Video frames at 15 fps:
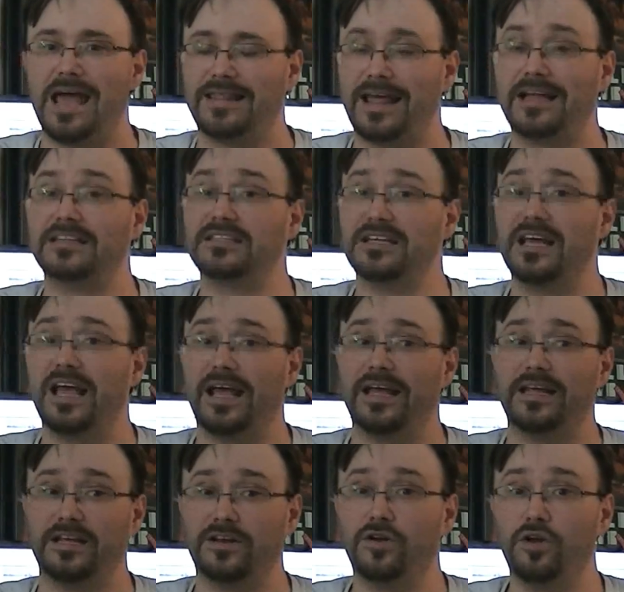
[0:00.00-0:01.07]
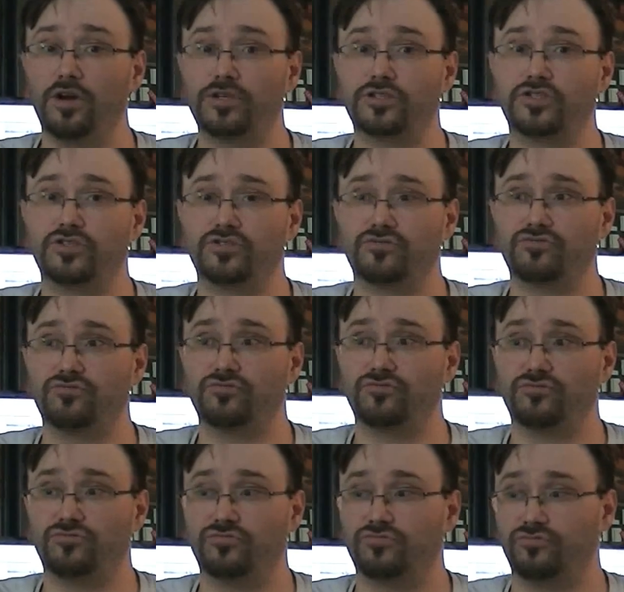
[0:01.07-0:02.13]
That it looks.
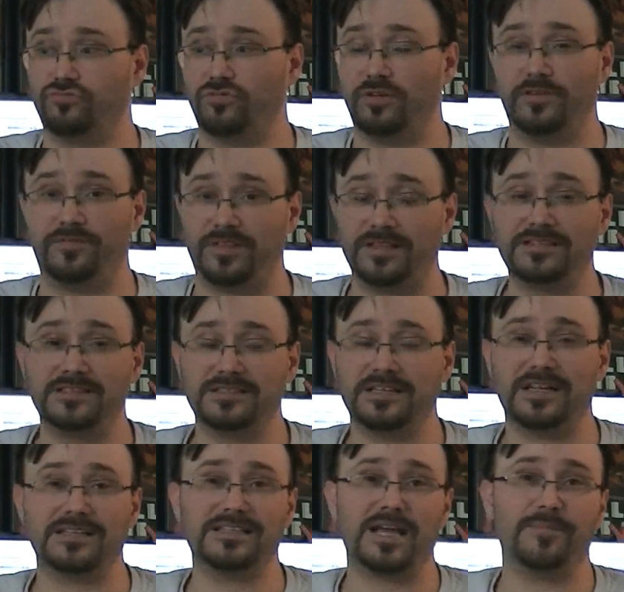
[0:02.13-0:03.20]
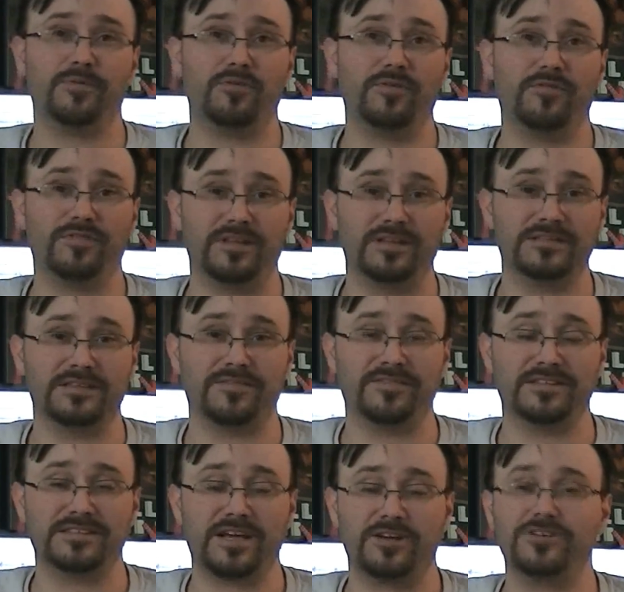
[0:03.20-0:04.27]
If this is an example of this, of
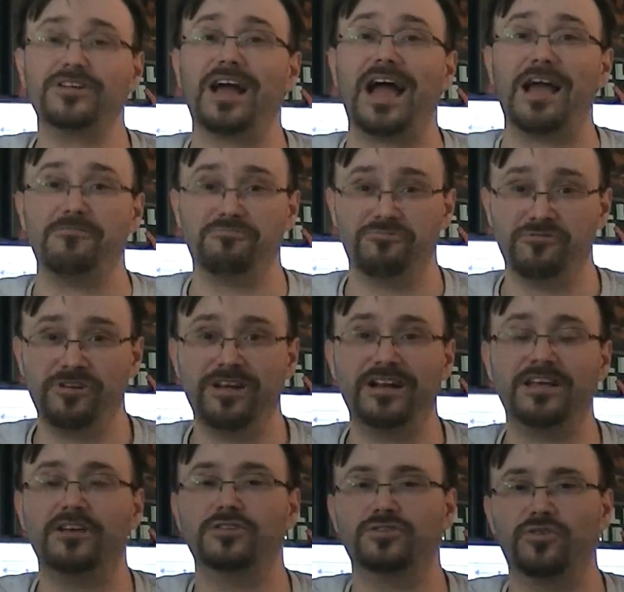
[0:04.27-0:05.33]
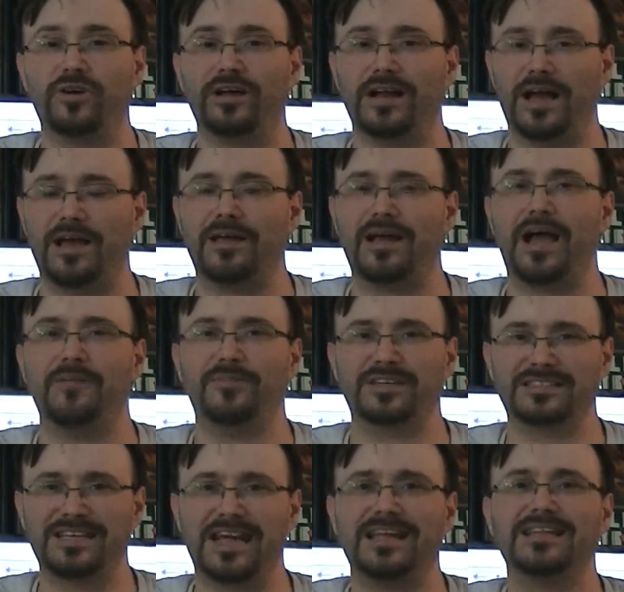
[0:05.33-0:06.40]
this character, I really enjoy it. I, I'm
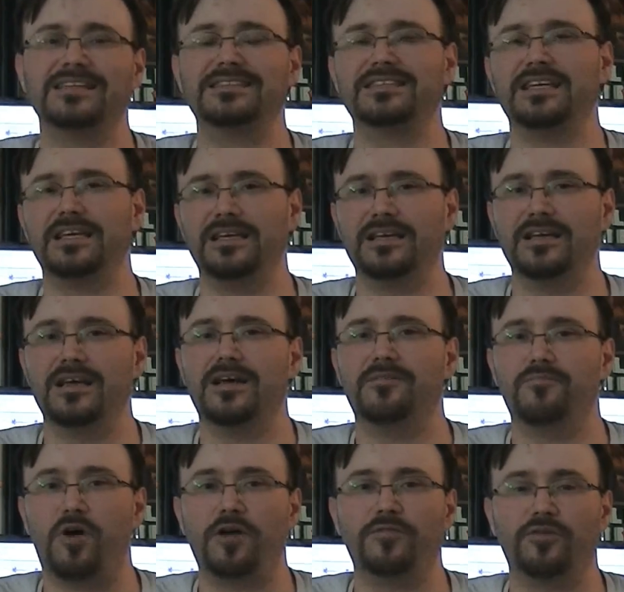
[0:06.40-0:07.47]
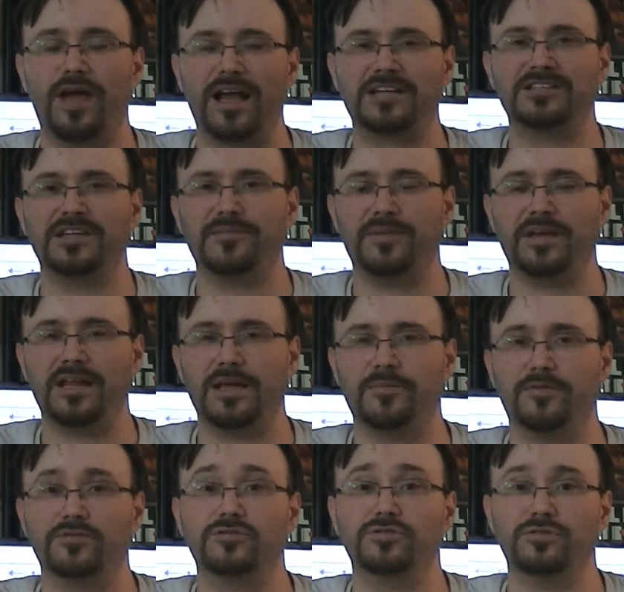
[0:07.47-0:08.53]
excited to see Marvel actually being
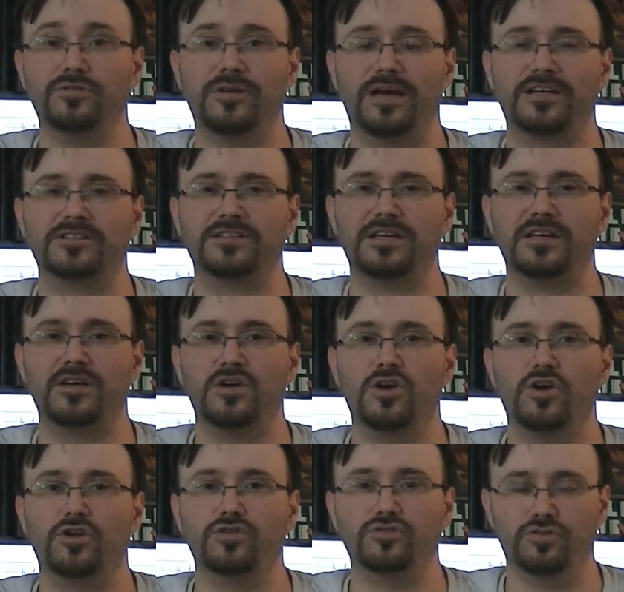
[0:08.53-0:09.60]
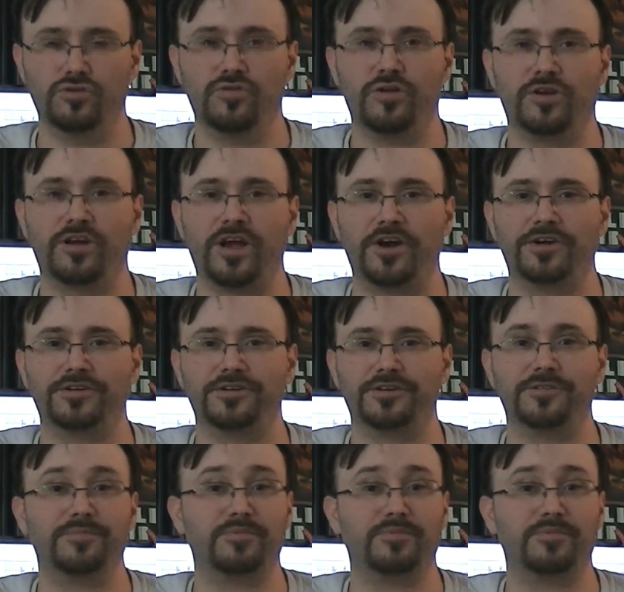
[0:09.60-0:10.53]
able to actually do their character